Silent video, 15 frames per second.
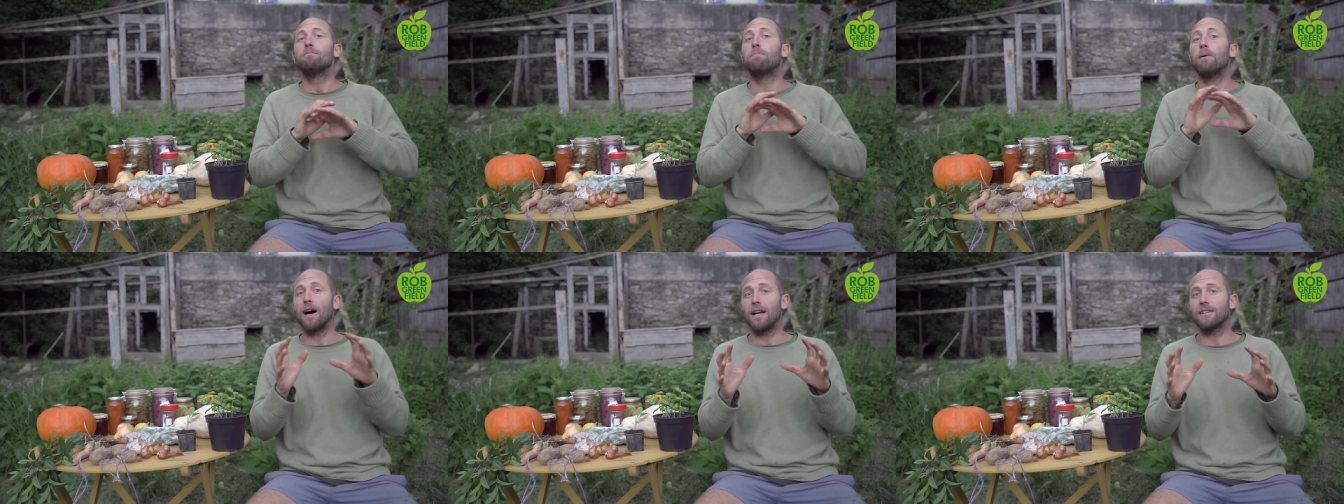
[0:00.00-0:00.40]

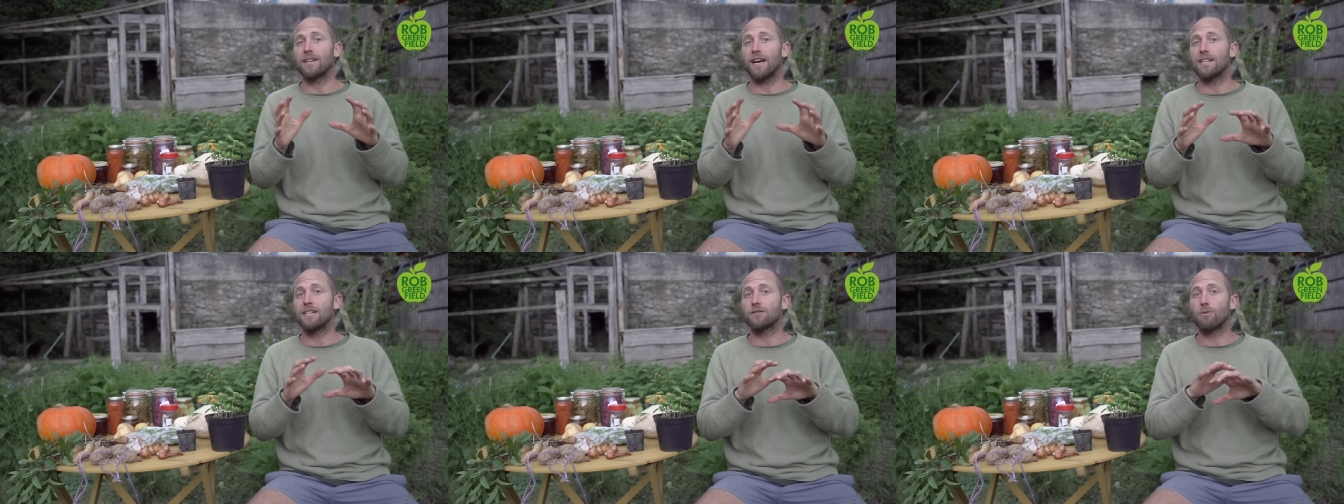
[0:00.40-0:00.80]
But
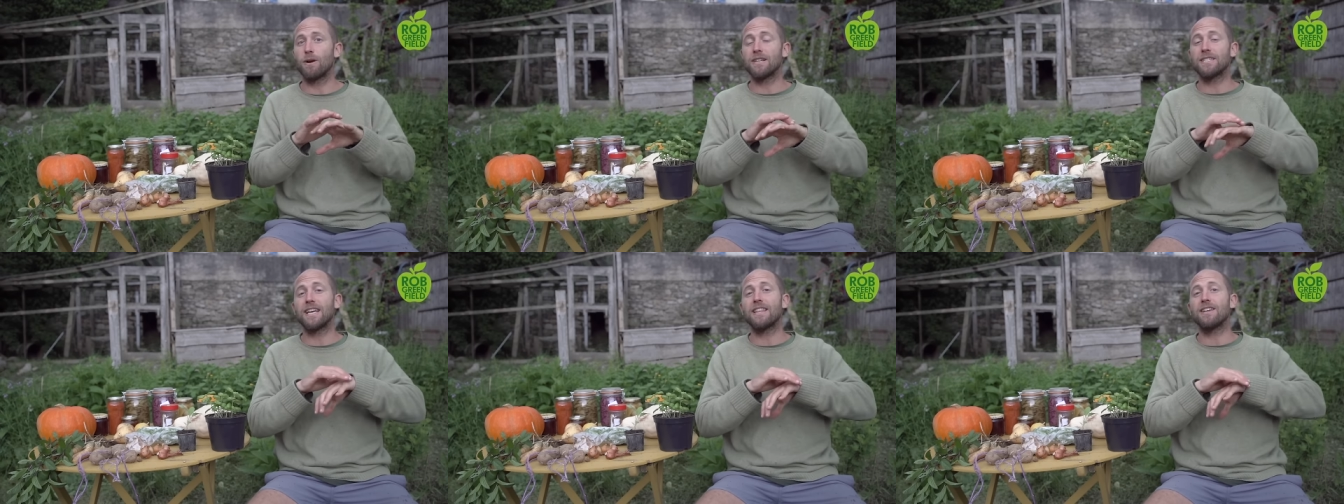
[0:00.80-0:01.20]
I just
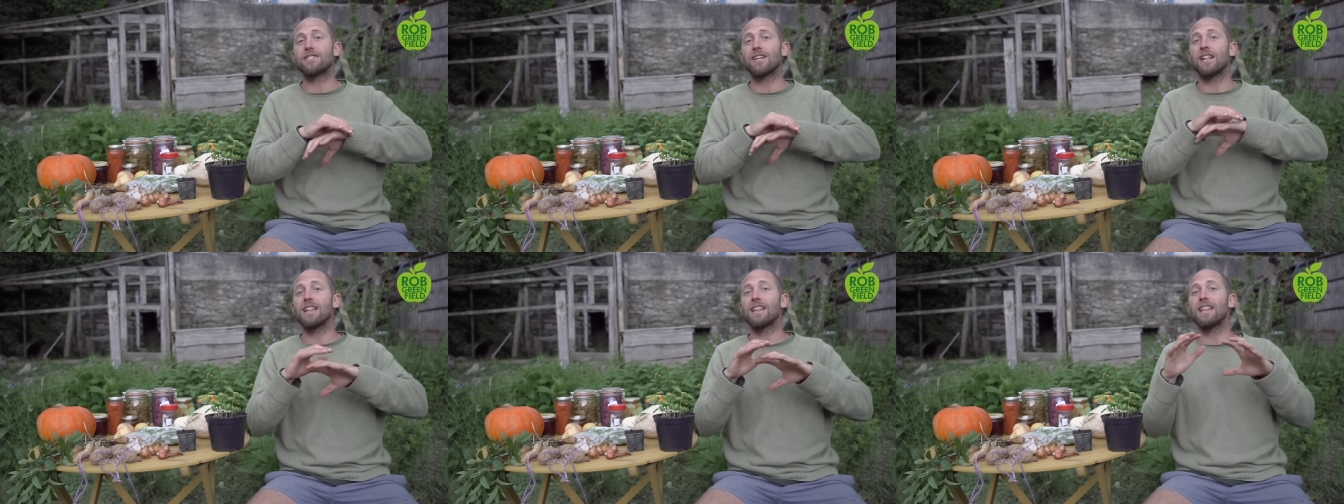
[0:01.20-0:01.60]
want to say there's
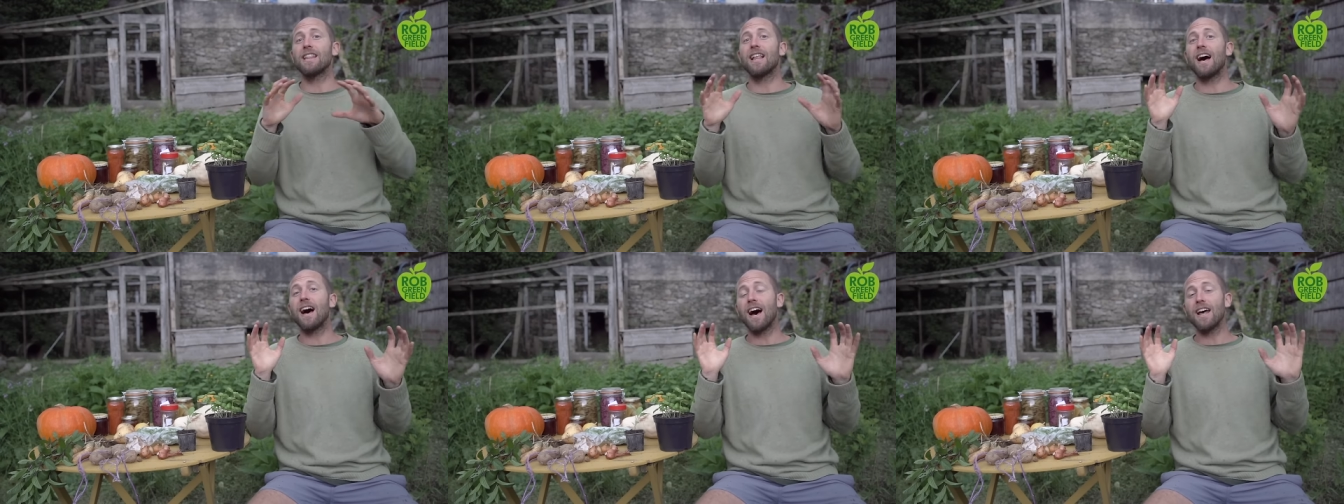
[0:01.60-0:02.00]
a
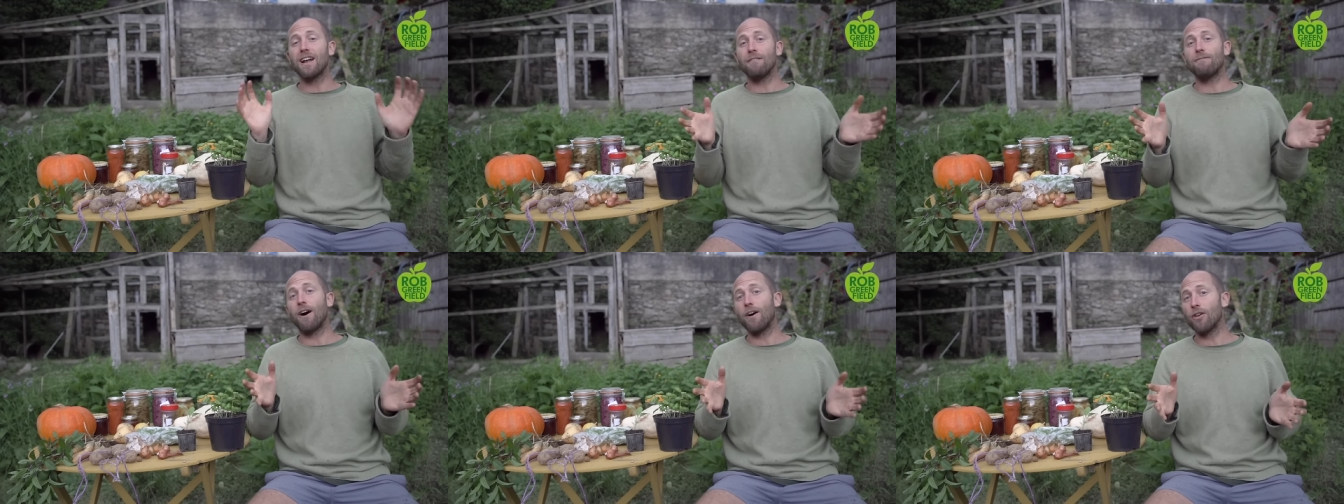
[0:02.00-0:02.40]
lot
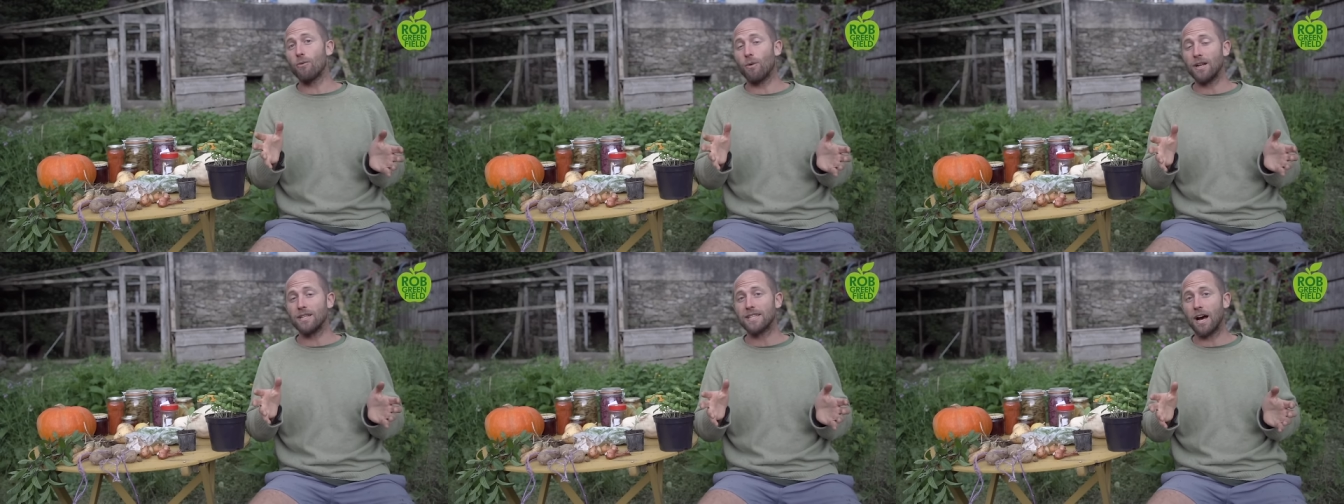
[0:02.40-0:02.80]
of other
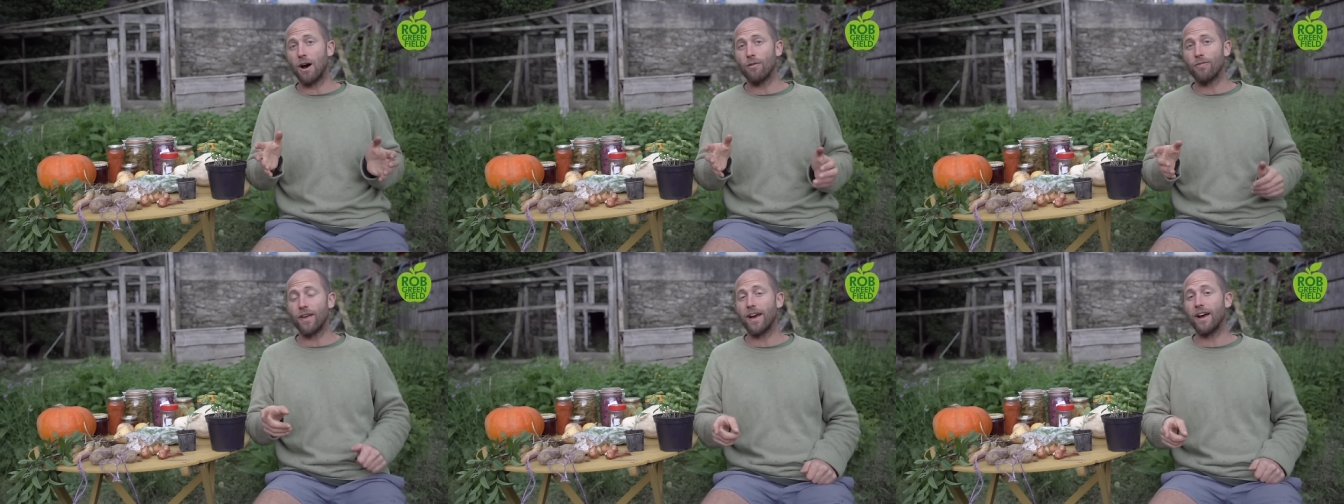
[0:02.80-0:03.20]
ones
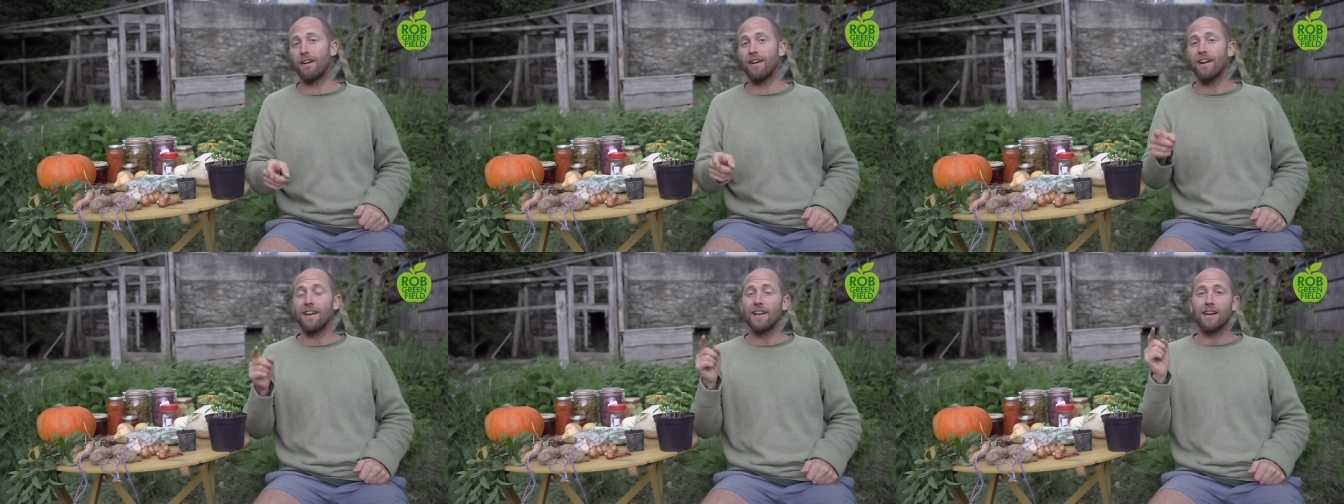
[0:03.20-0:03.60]
out there.